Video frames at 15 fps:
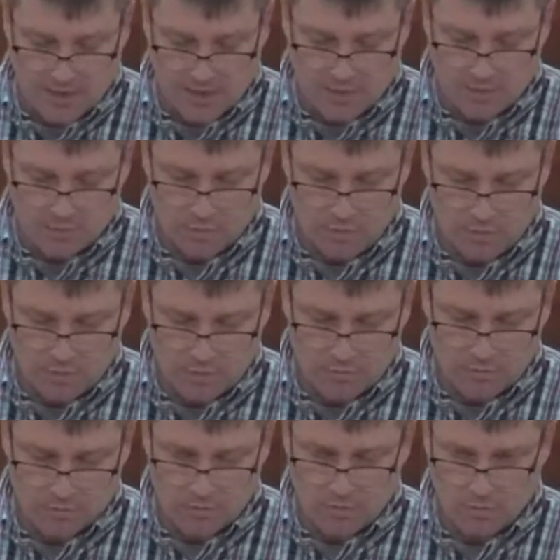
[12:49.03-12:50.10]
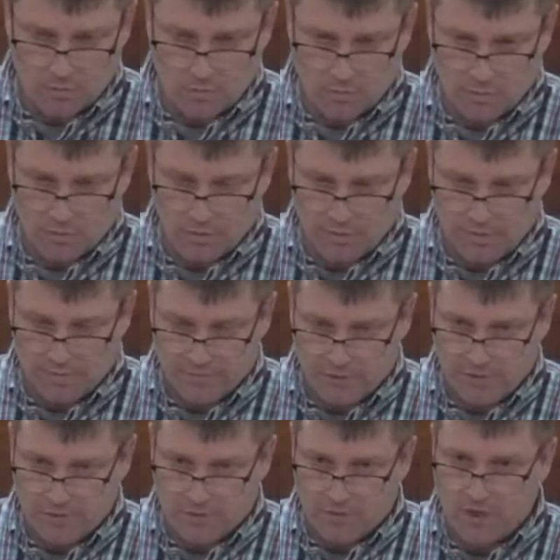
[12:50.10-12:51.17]
we would
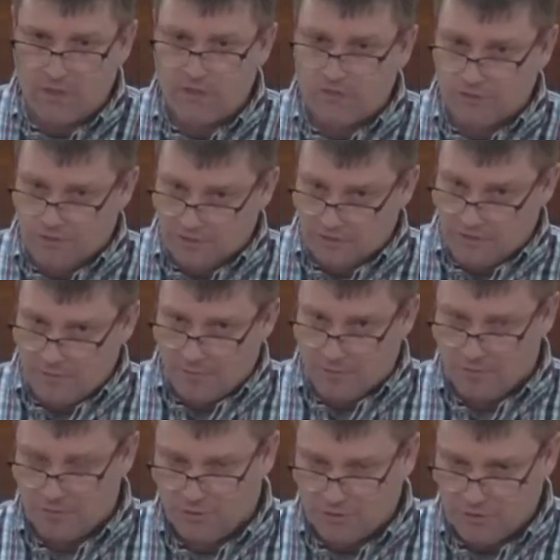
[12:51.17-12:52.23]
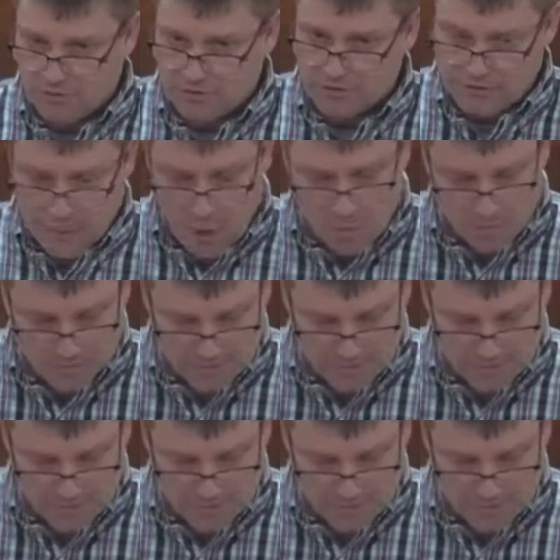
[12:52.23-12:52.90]
very graciously accept those donations to help us